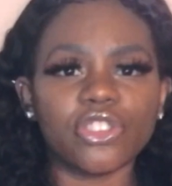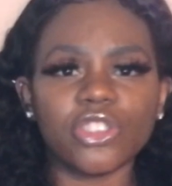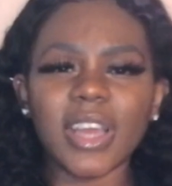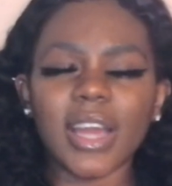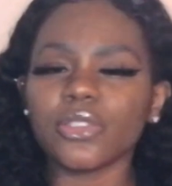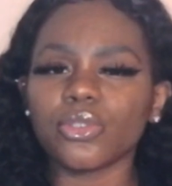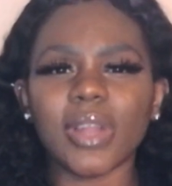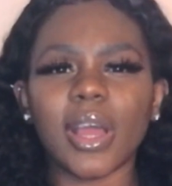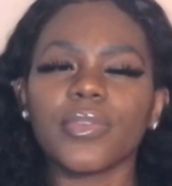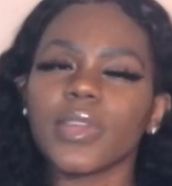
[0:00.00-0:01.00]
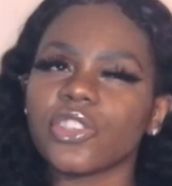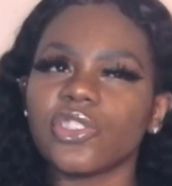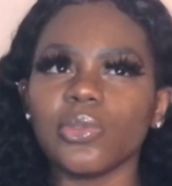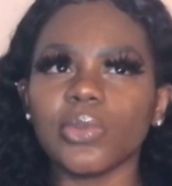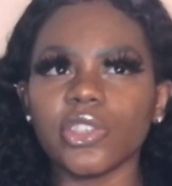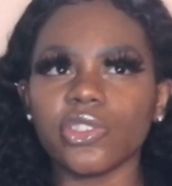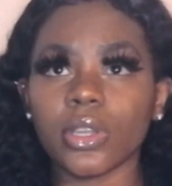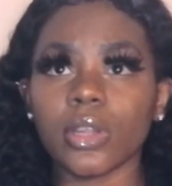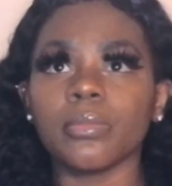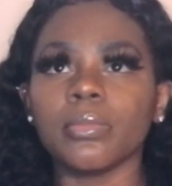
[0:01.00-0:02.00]
She got into it, and I feel like she really
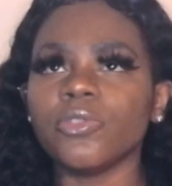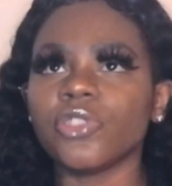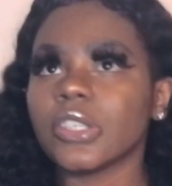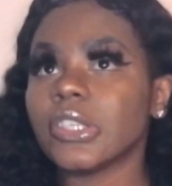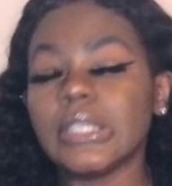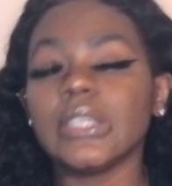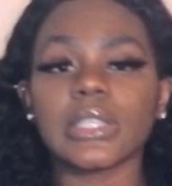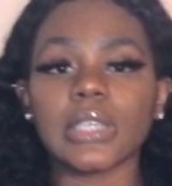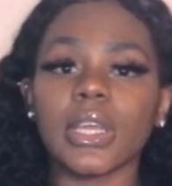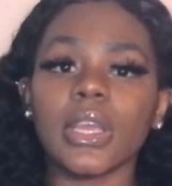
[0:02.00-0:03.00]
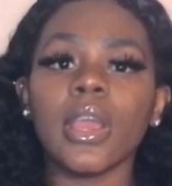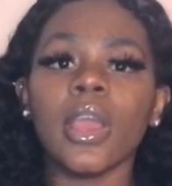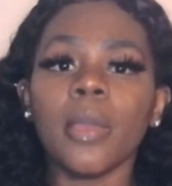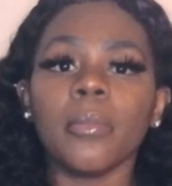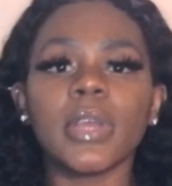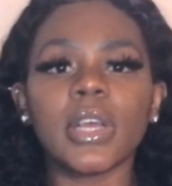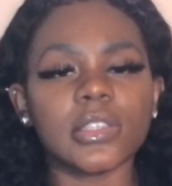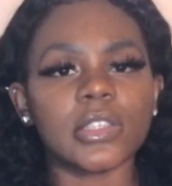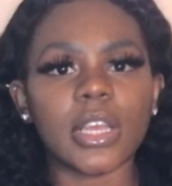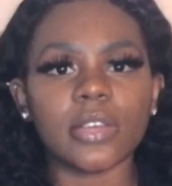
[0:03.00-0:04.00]
she shouldn't,
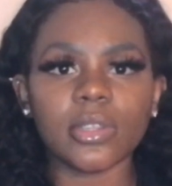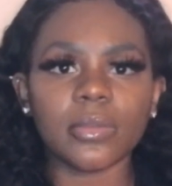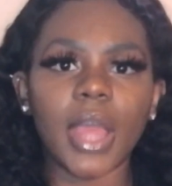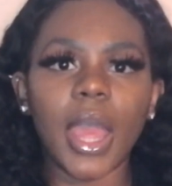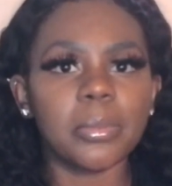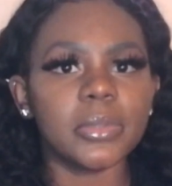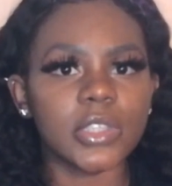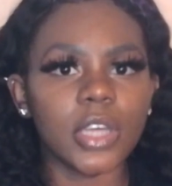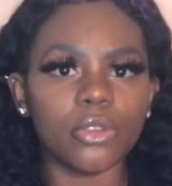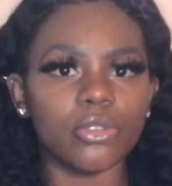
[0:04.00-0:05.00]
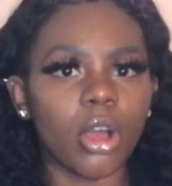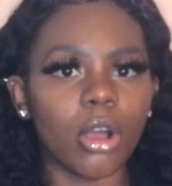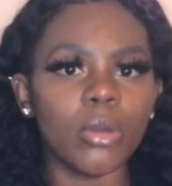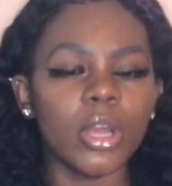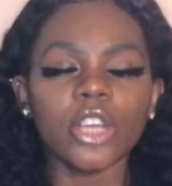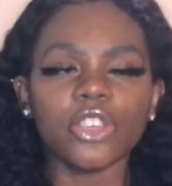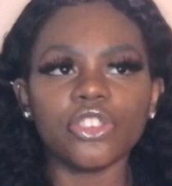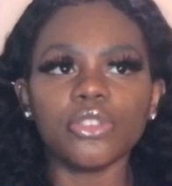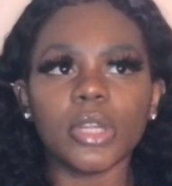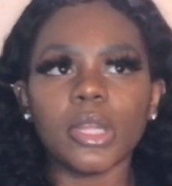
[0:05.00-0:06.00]
because like if something happened to her,
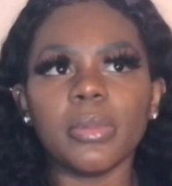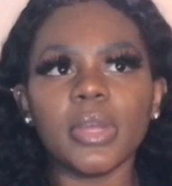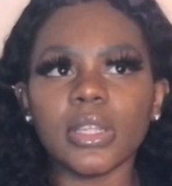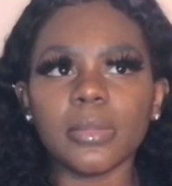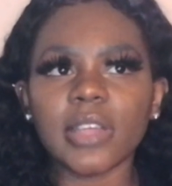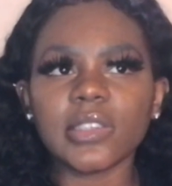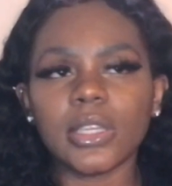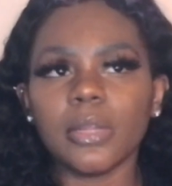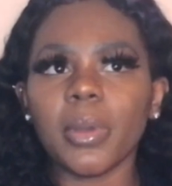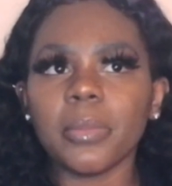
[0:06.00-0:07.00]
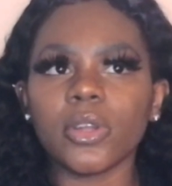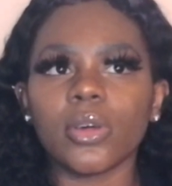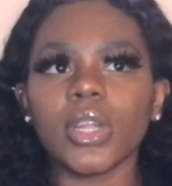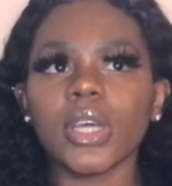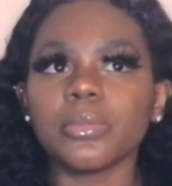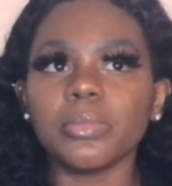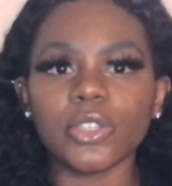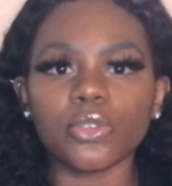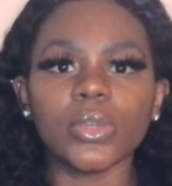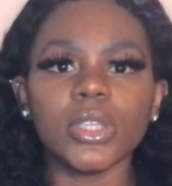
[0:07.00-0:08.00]
she would have been basically blaming on us, but
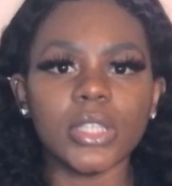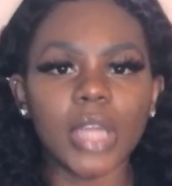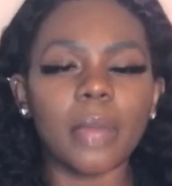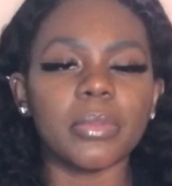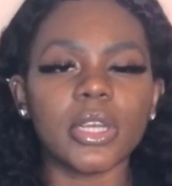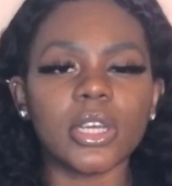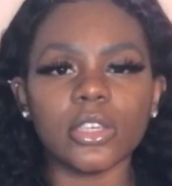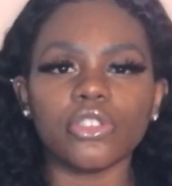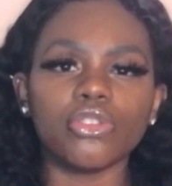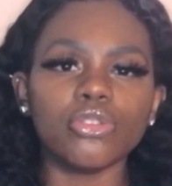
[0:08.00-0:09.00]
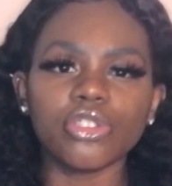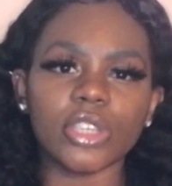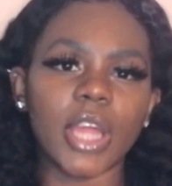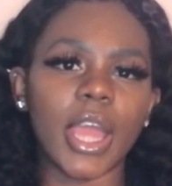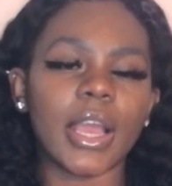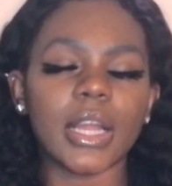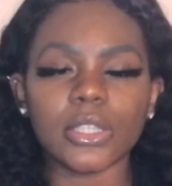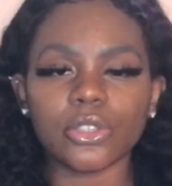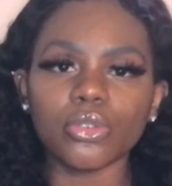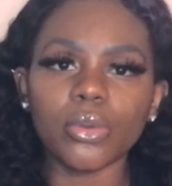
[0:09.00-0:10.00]
it's really not, because you shouldn't have gotten
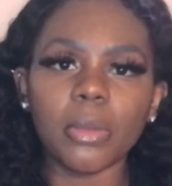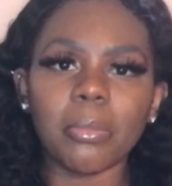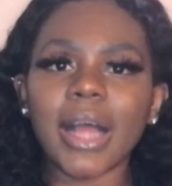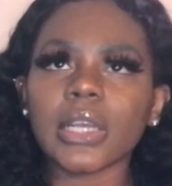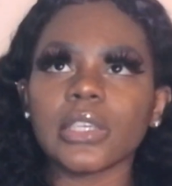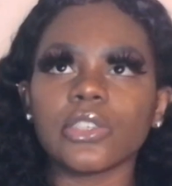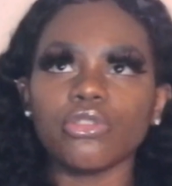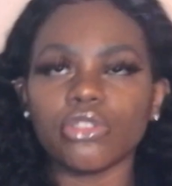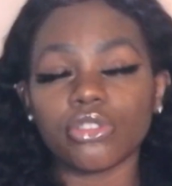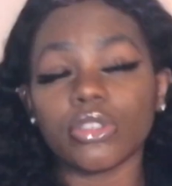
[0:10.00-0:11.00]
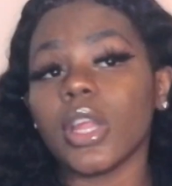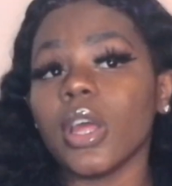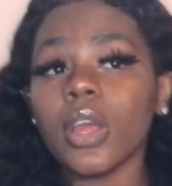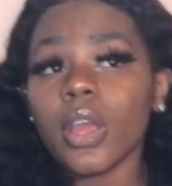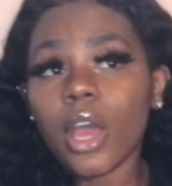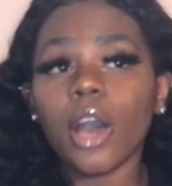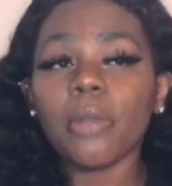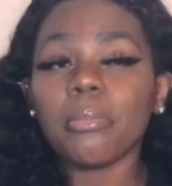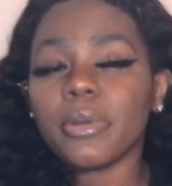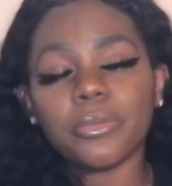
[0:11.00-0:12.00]
into it. But I guess she was just trying to
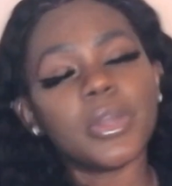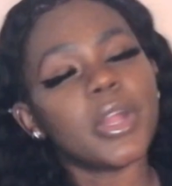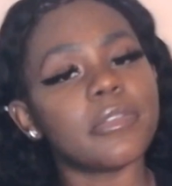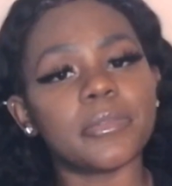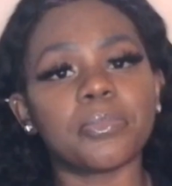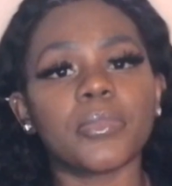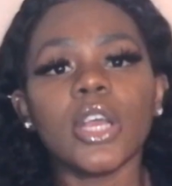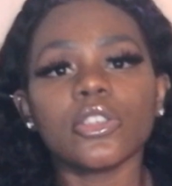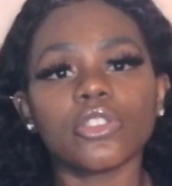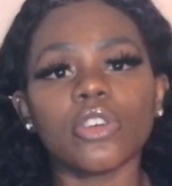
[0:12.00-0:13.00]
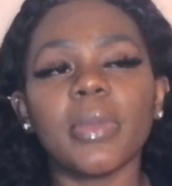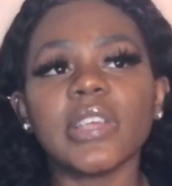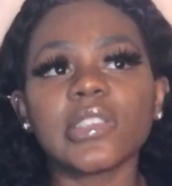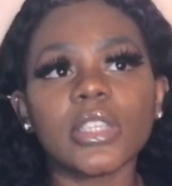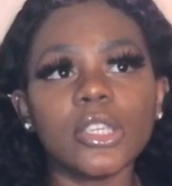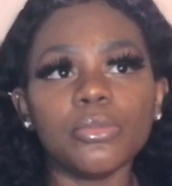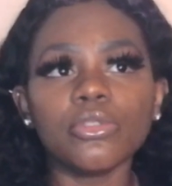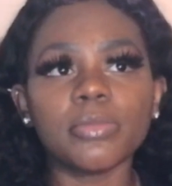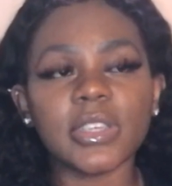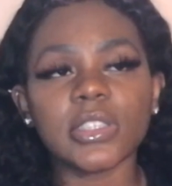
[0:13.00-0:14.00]
help, but whatever. So basically, we
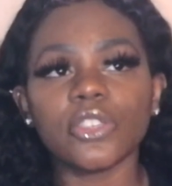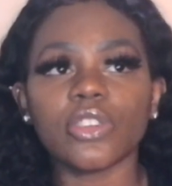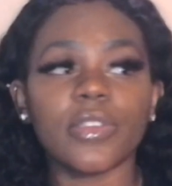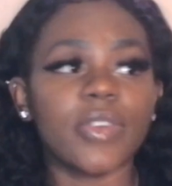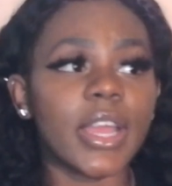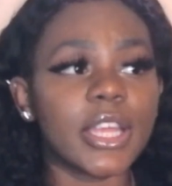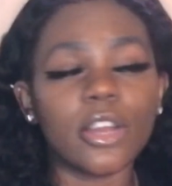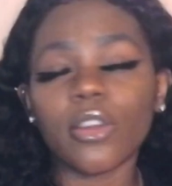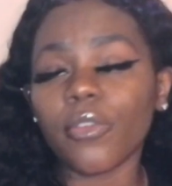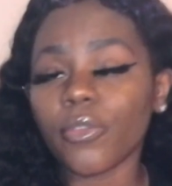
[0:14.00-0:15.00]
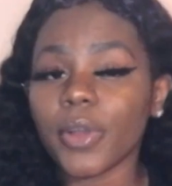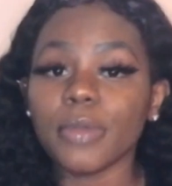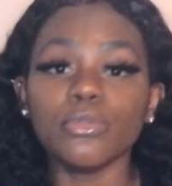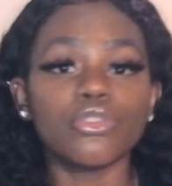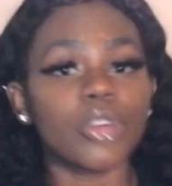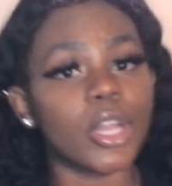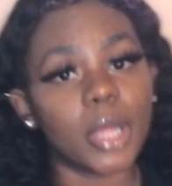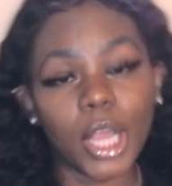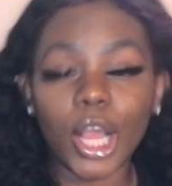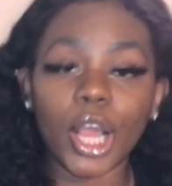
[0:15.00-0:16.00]
was basically trying to fight, get it over with, and we was trying
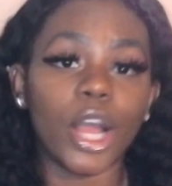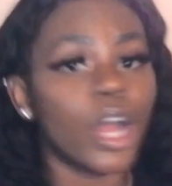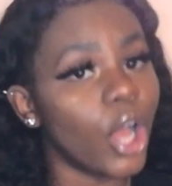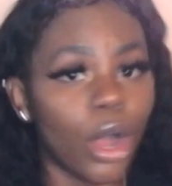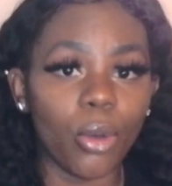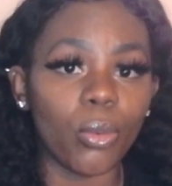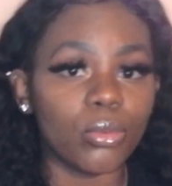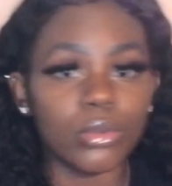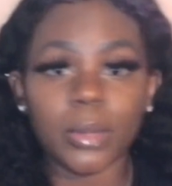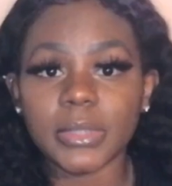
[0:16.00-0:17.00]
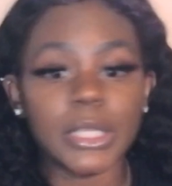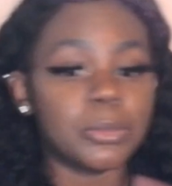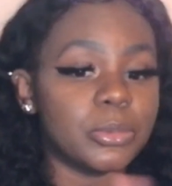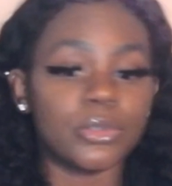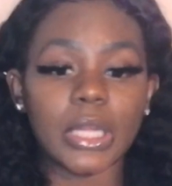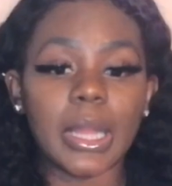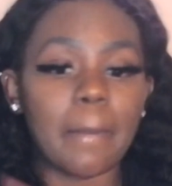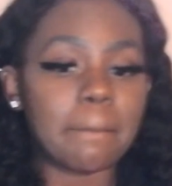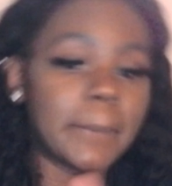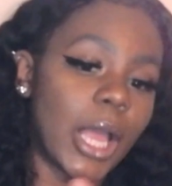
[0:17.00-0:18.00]
to go, you know what I'm saying? We was trying to
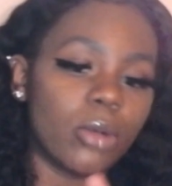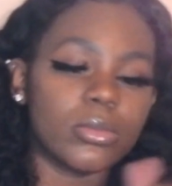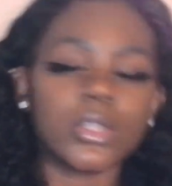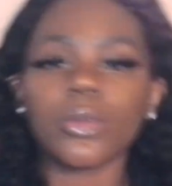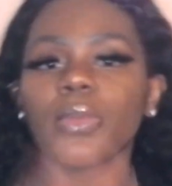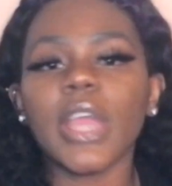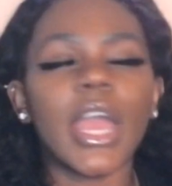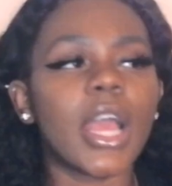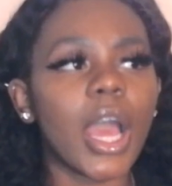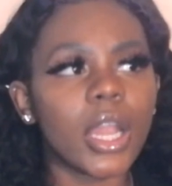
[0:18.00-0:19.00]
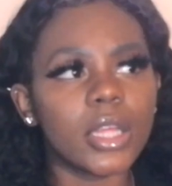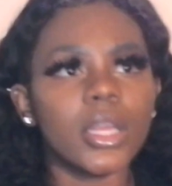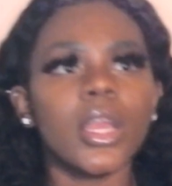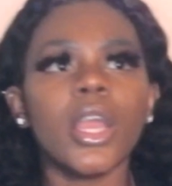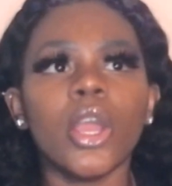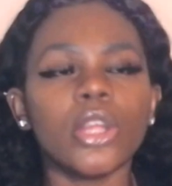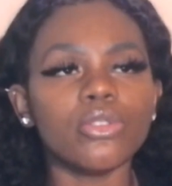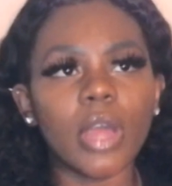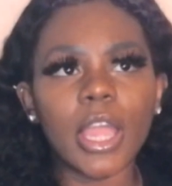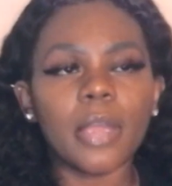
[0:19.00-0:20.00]
bounce. So we had got it,
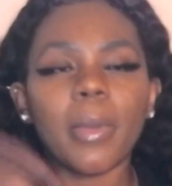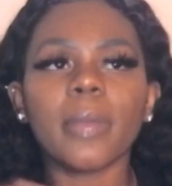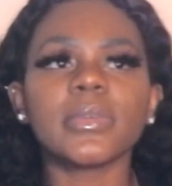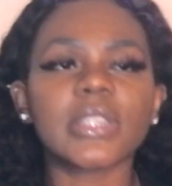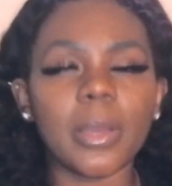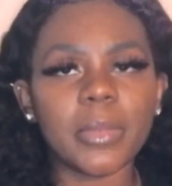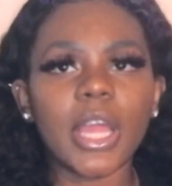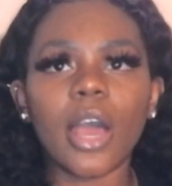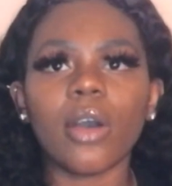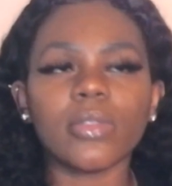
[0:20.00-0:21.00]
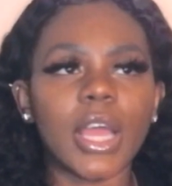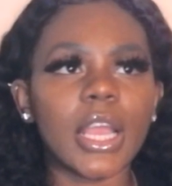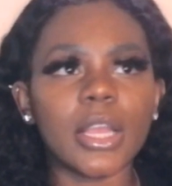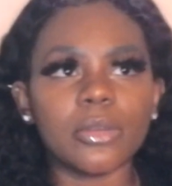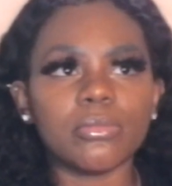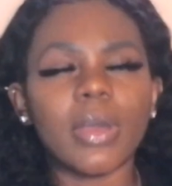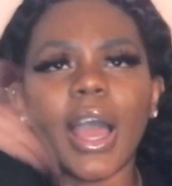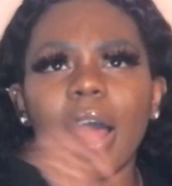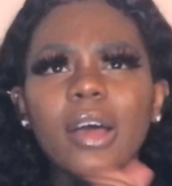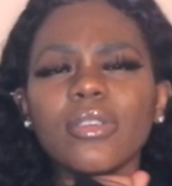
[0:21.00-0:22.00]
everybody was coming out, like,
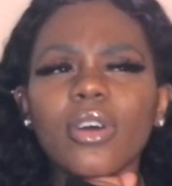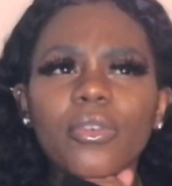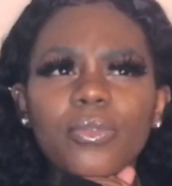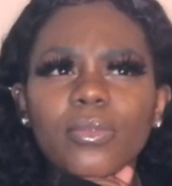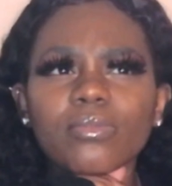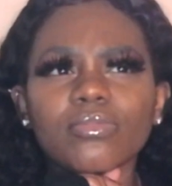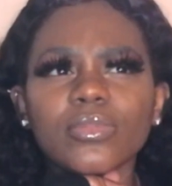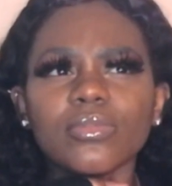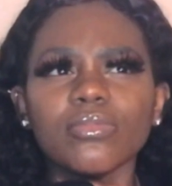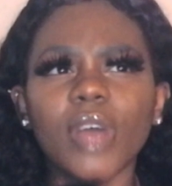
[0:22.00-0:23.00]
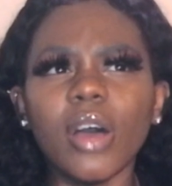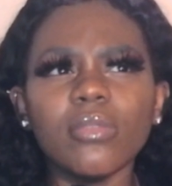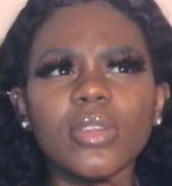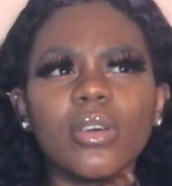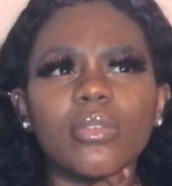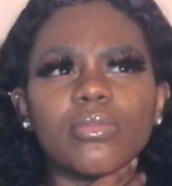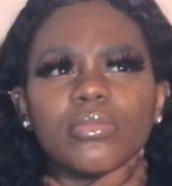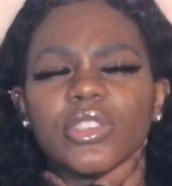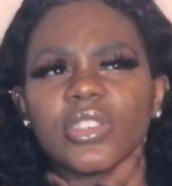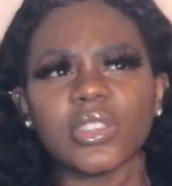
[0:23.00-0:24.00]
I don't know.
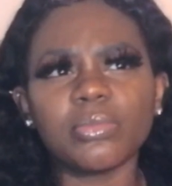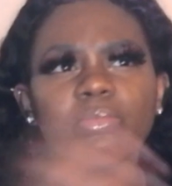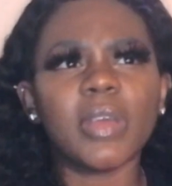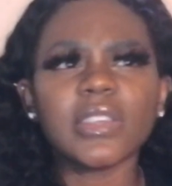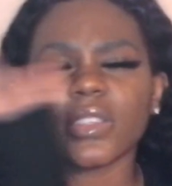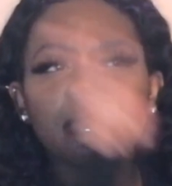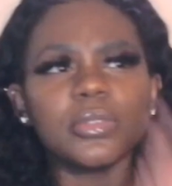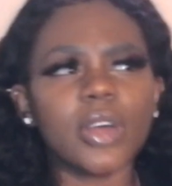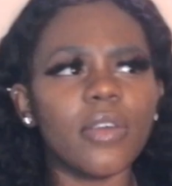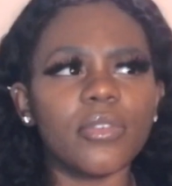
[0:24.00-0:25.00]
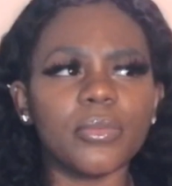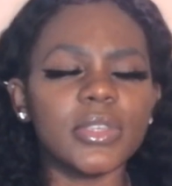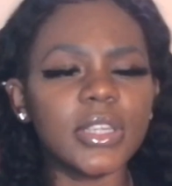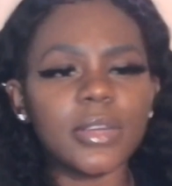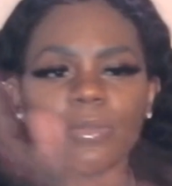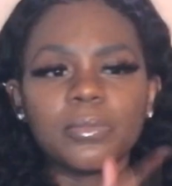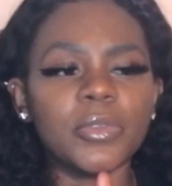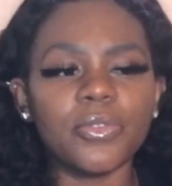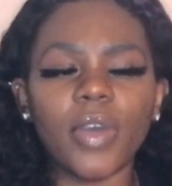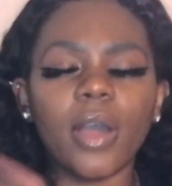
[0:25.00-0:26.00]
We just basically was over.
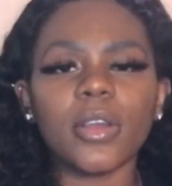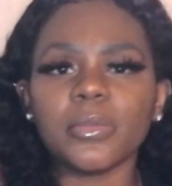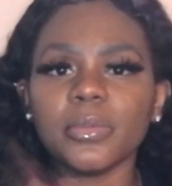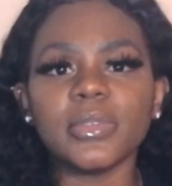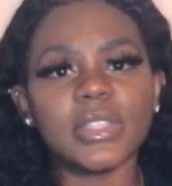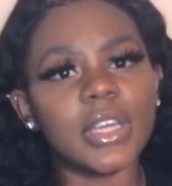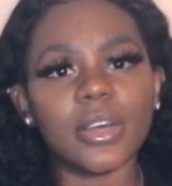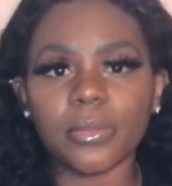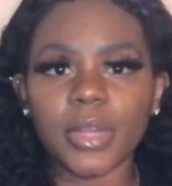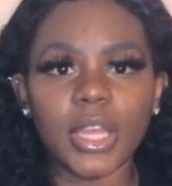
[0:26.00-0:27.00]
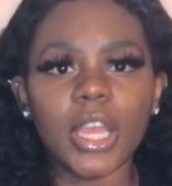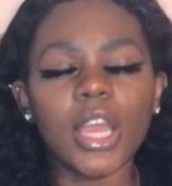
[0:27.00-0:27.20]
We fought and we was done with.